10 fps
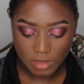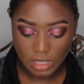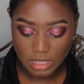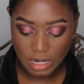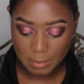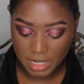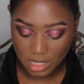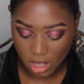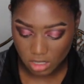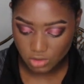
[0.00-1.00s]
And then I'm going
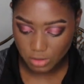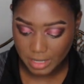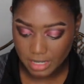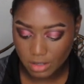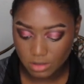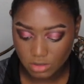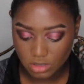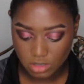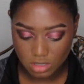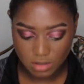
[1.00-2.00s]
to contour my
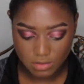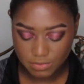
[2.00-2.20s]
nose.